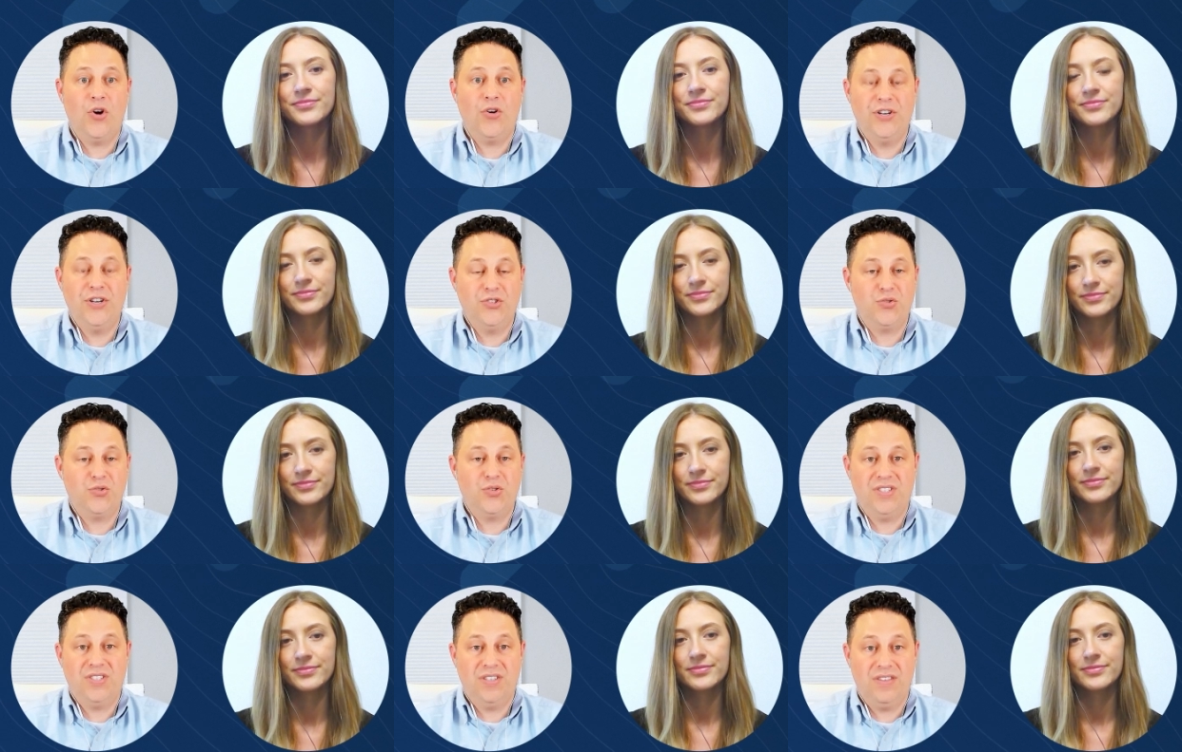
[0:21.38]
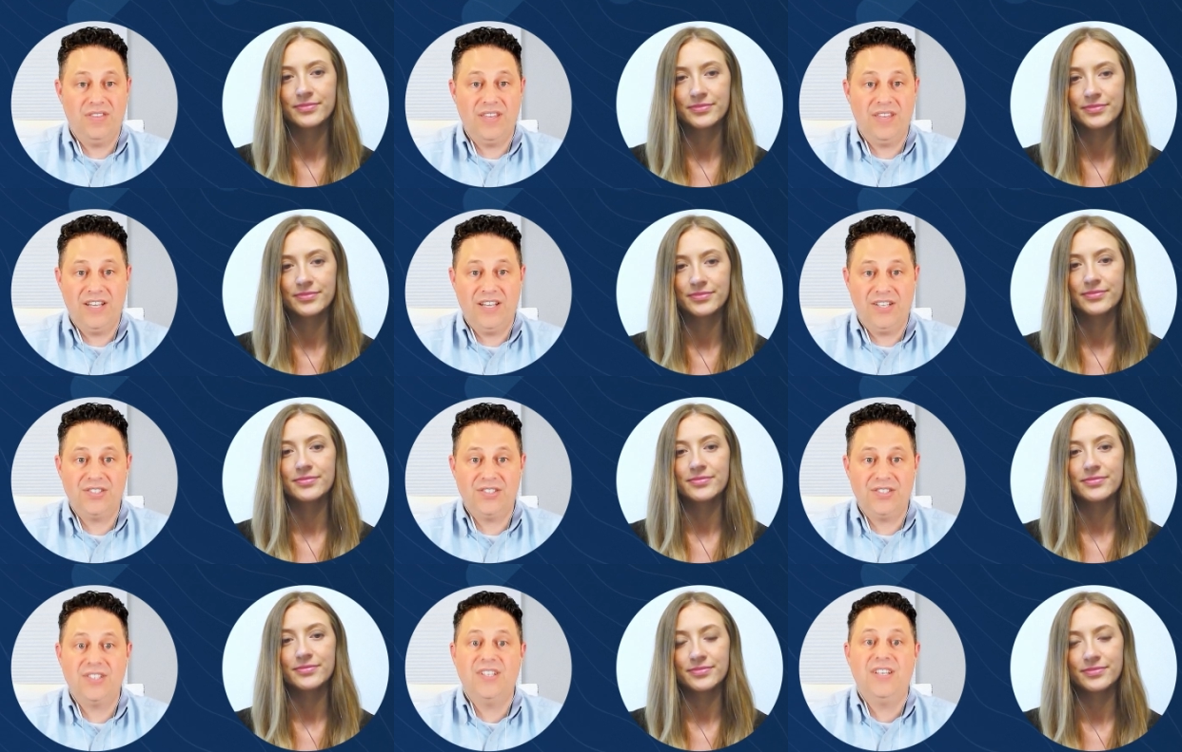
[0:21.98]
Speaker 1: our interest in
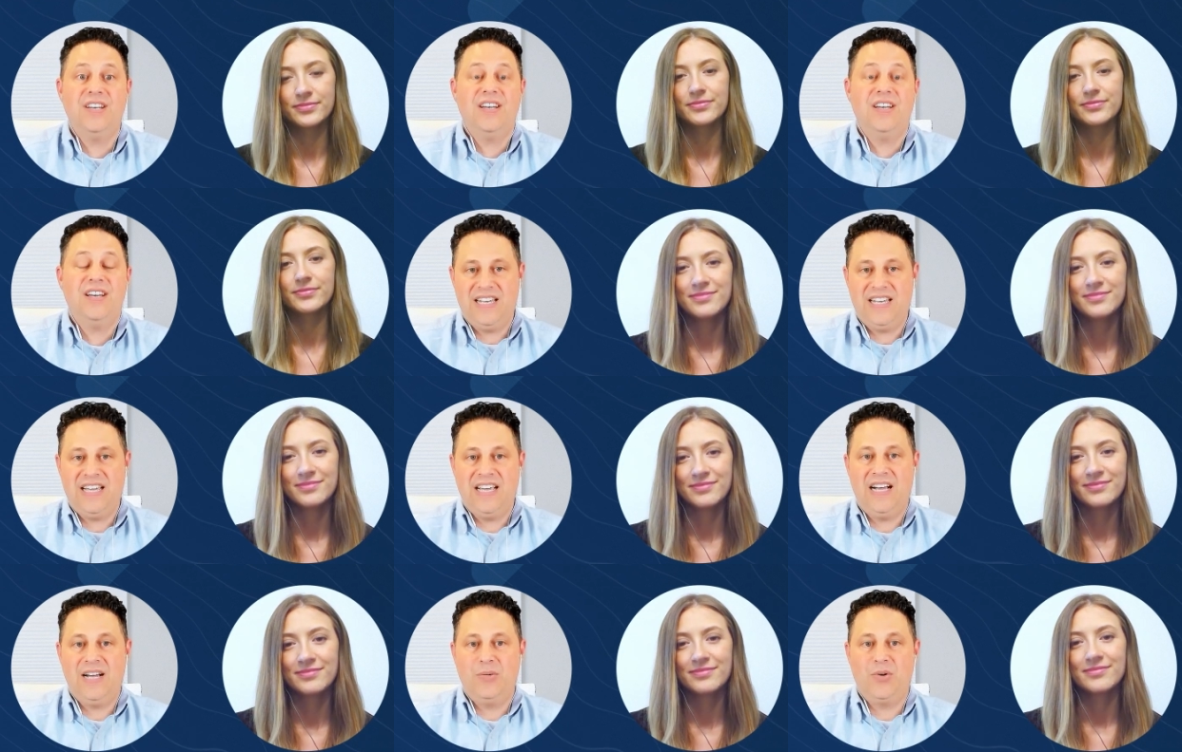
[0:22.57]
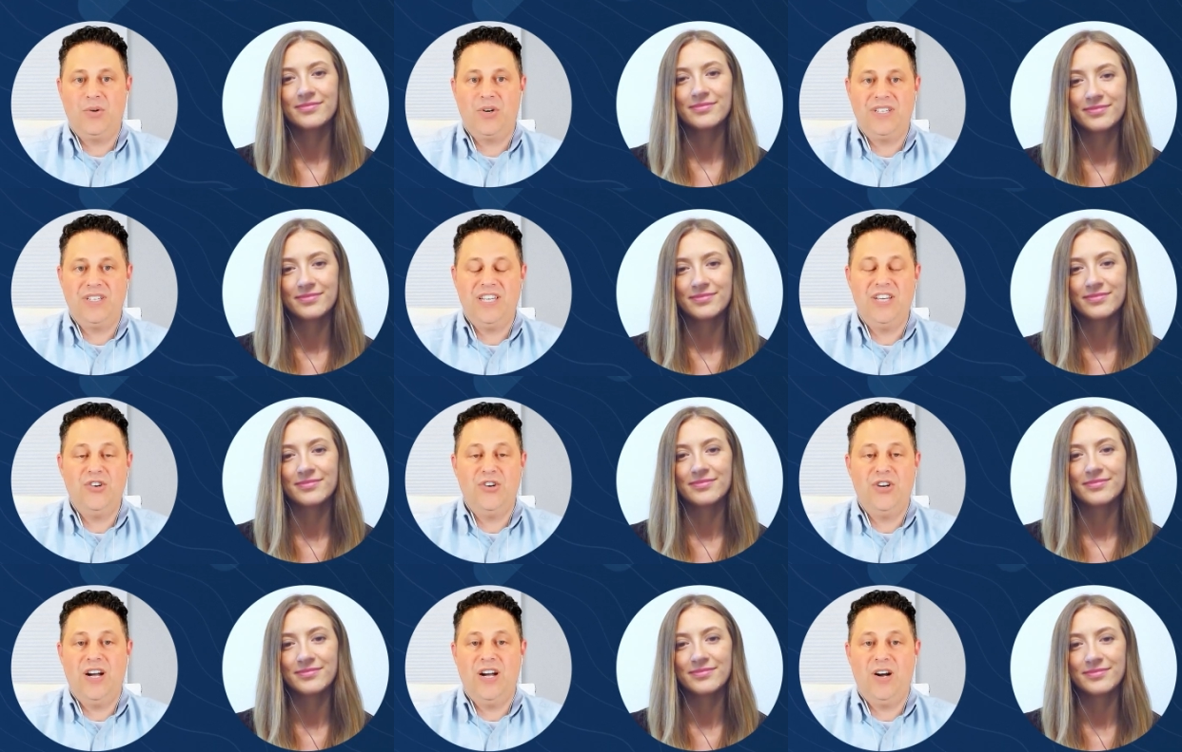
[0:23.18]
things, and AI will
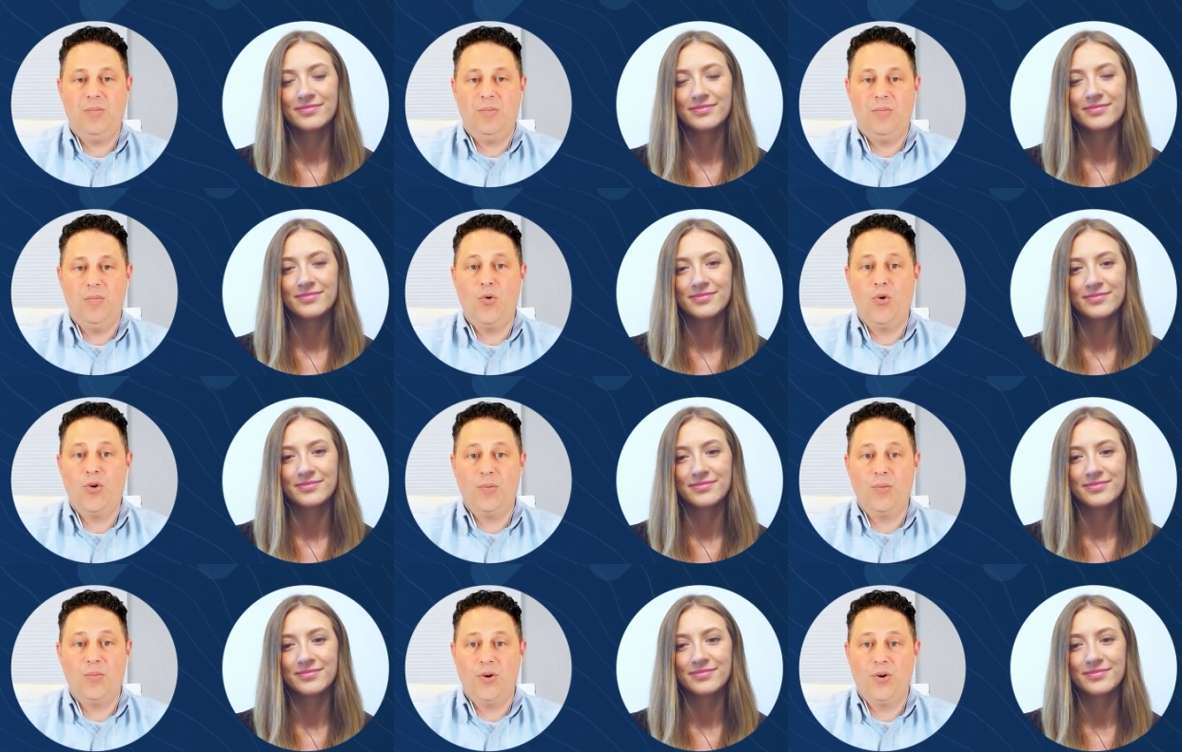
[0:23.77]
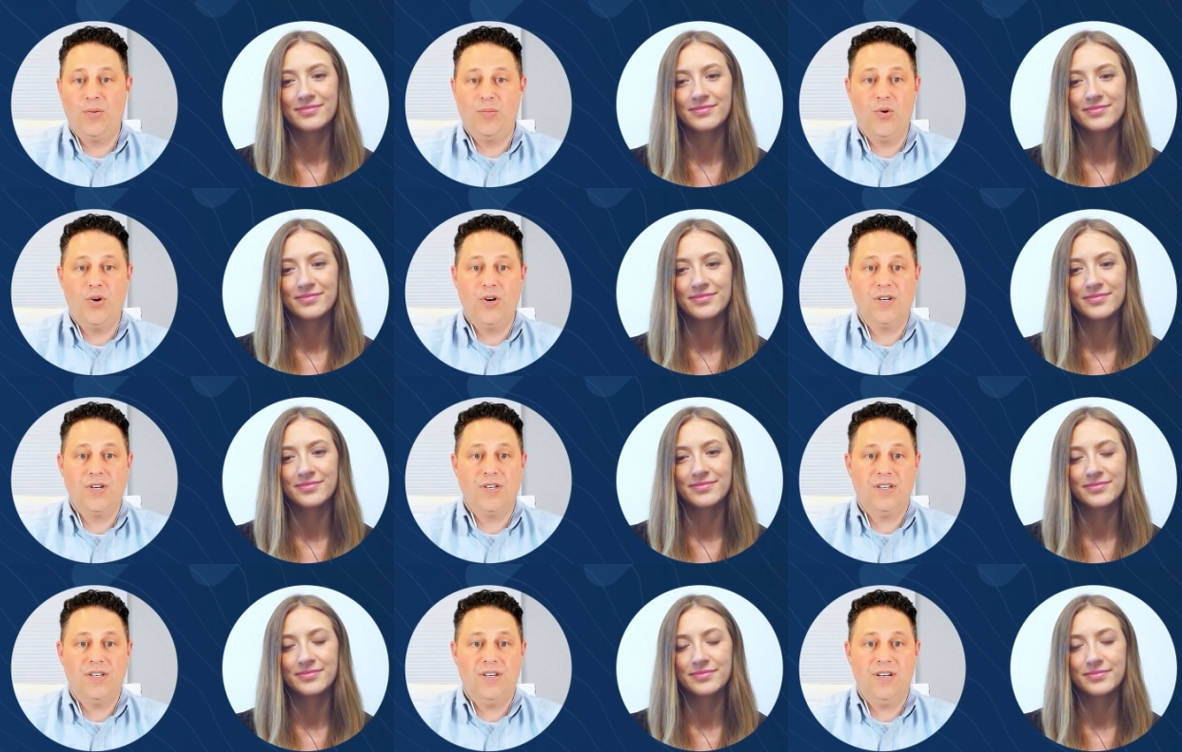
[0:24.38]
continue to help more and more and
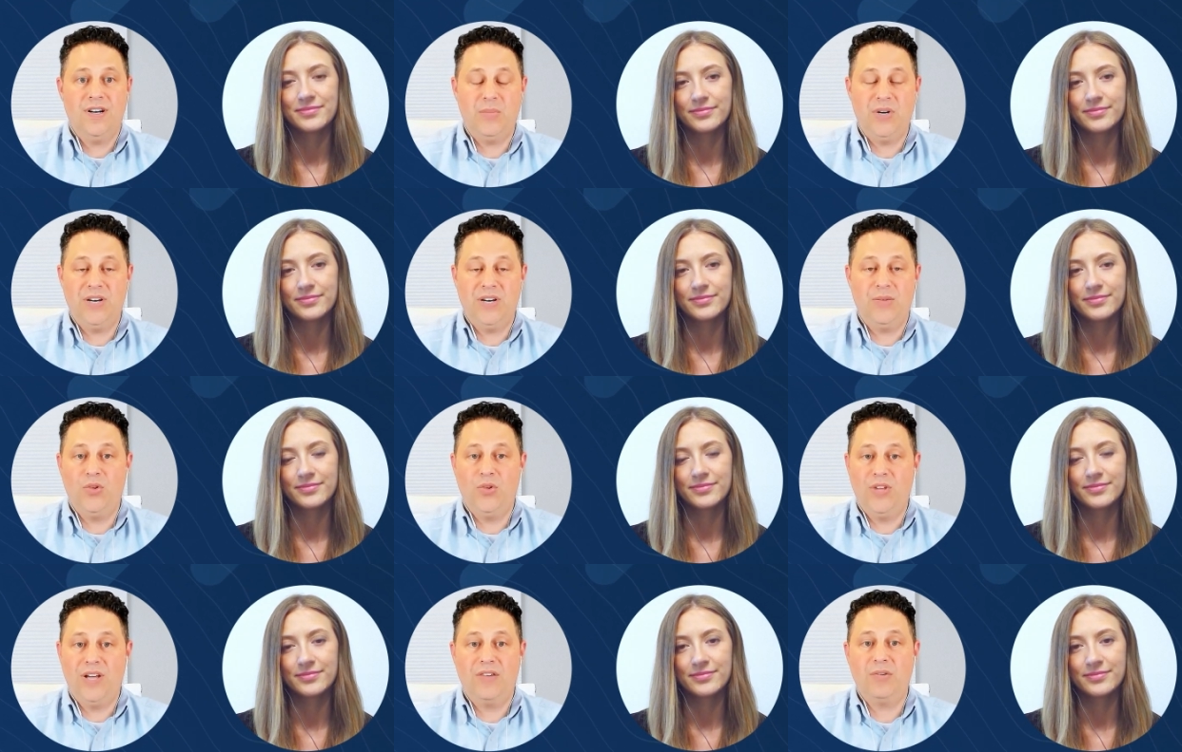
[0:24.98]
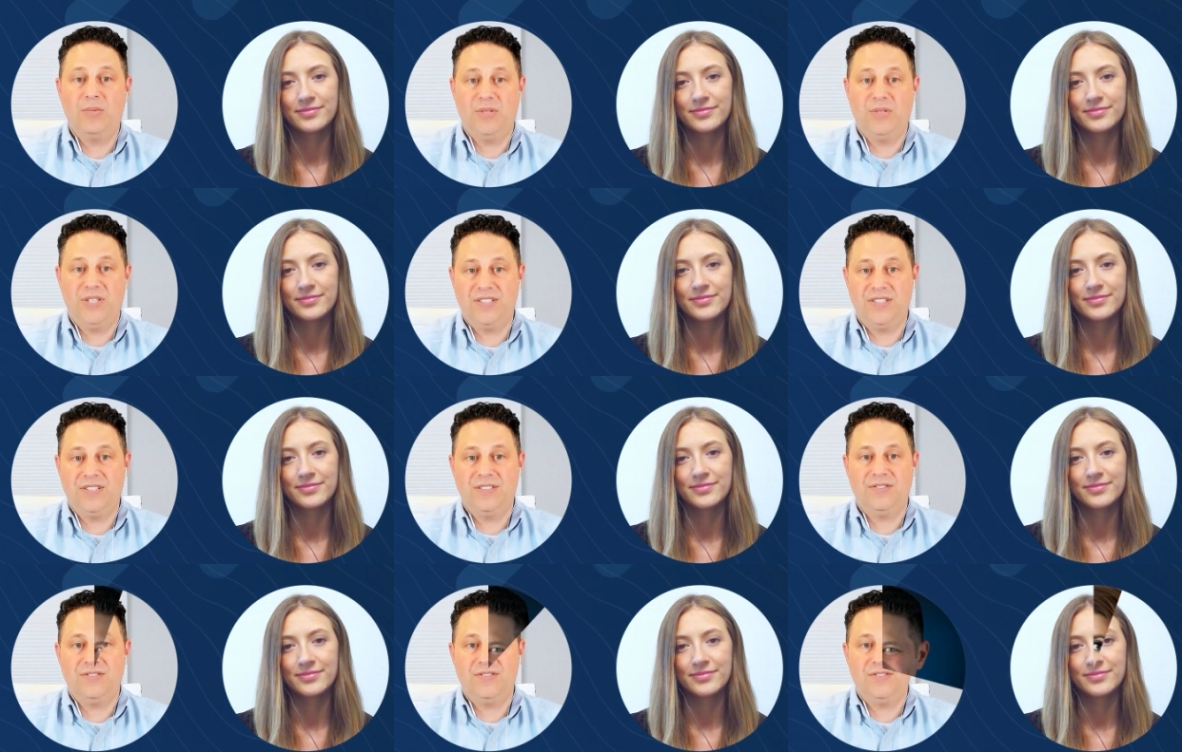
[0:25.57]
more, but it will not
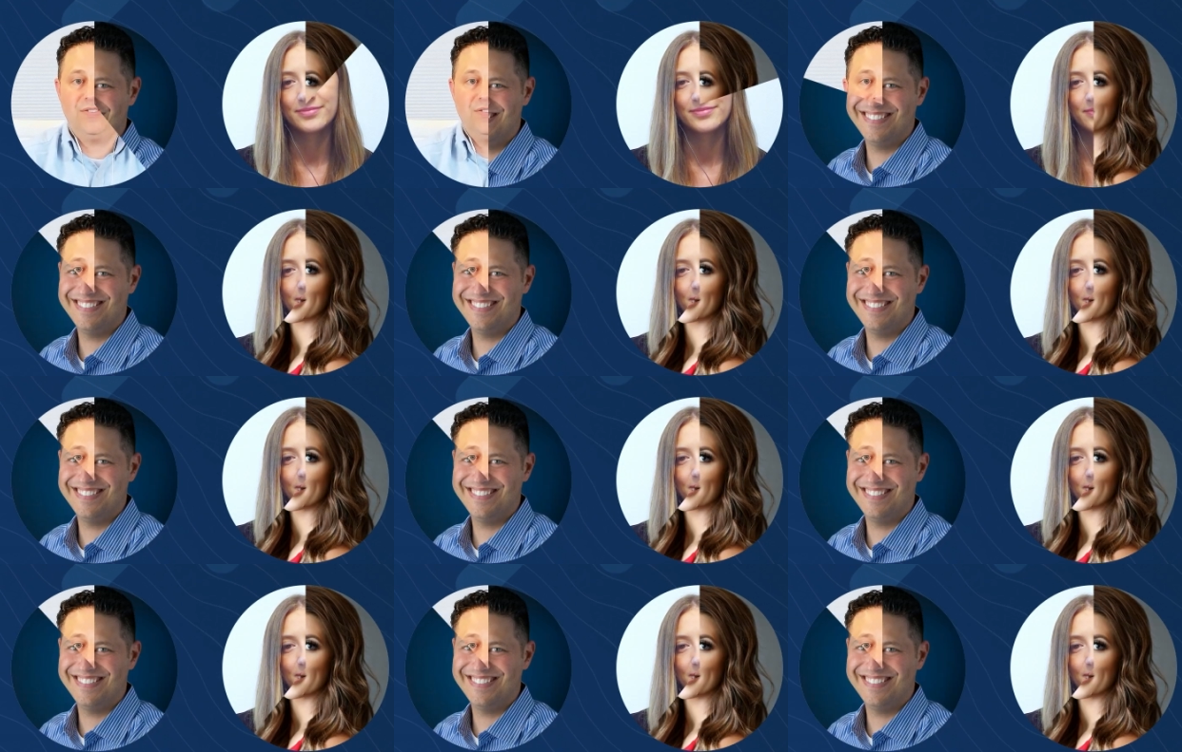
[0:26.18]
replace it.